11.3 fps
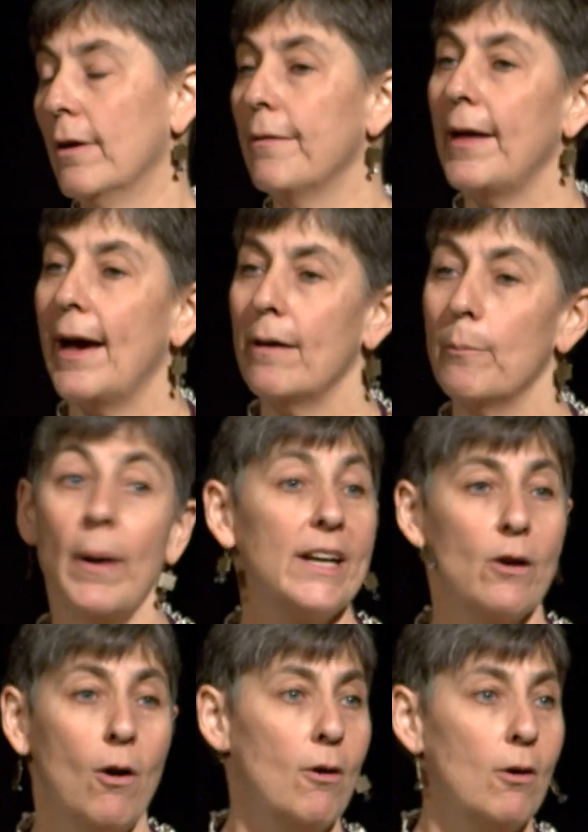that might
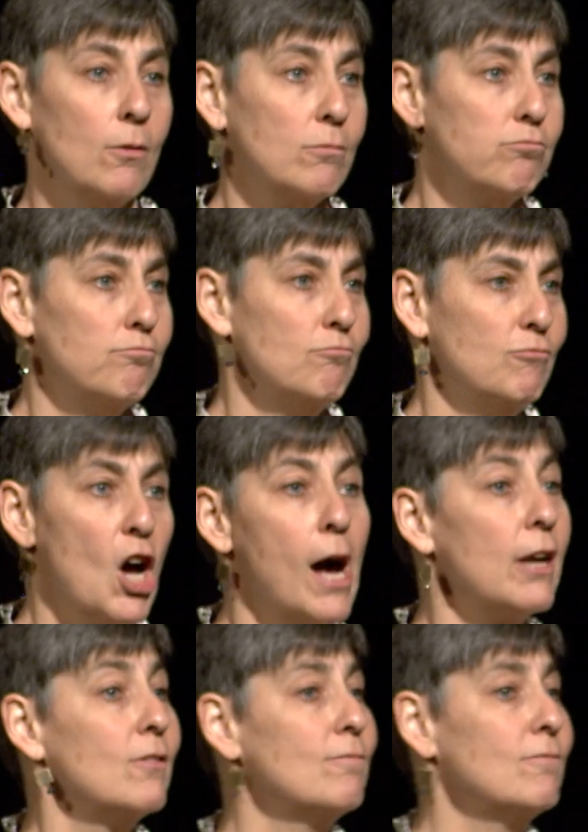all not
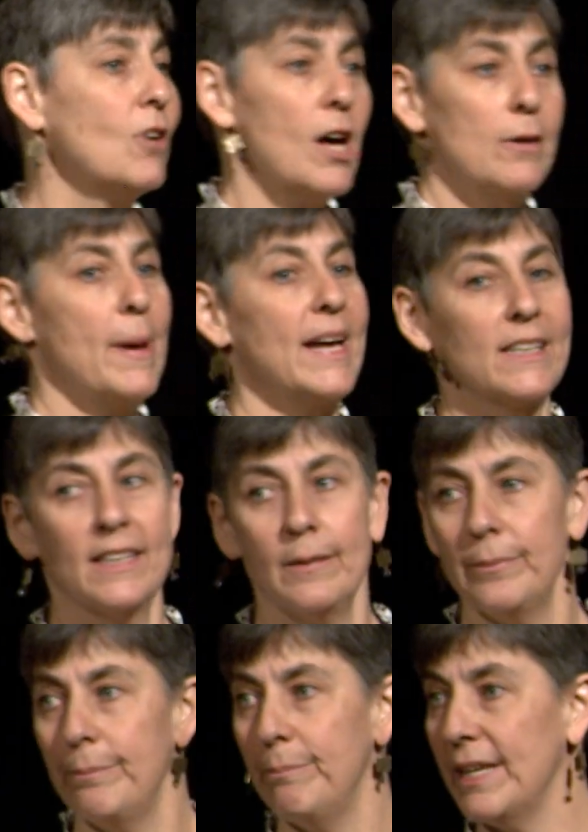automatically
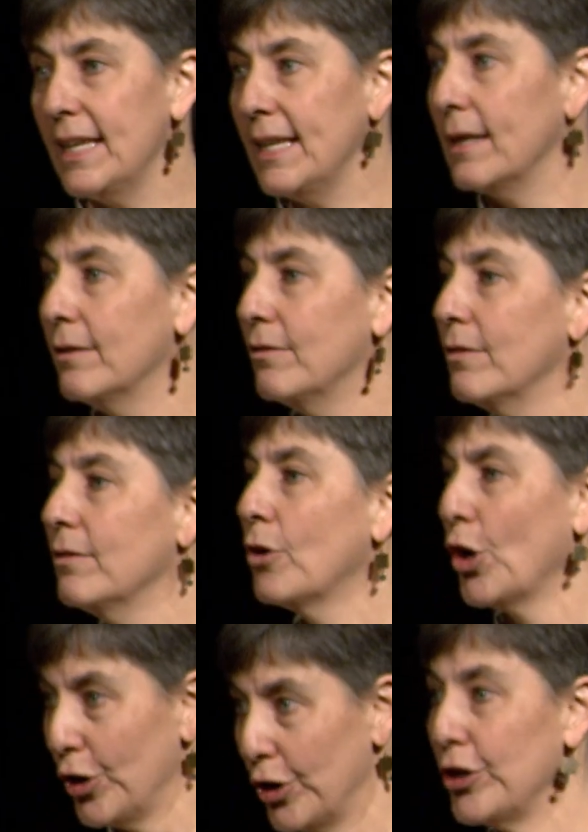be
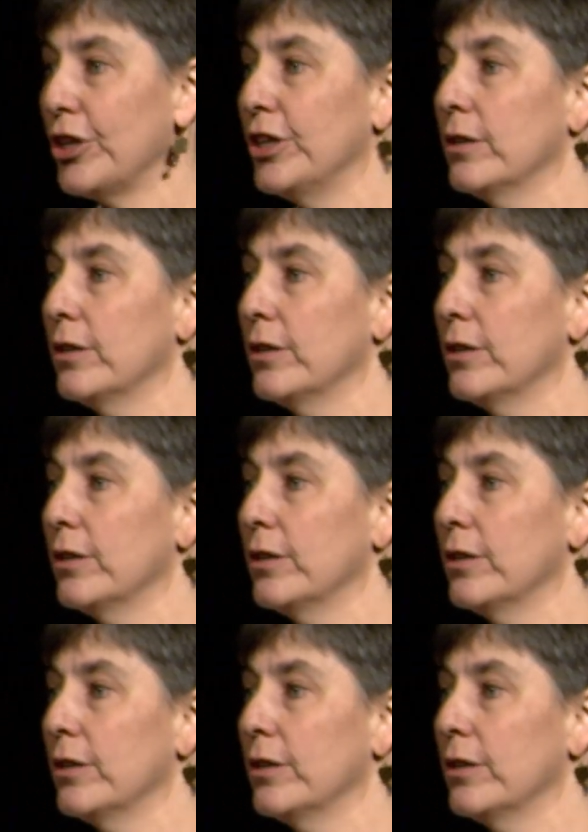heard.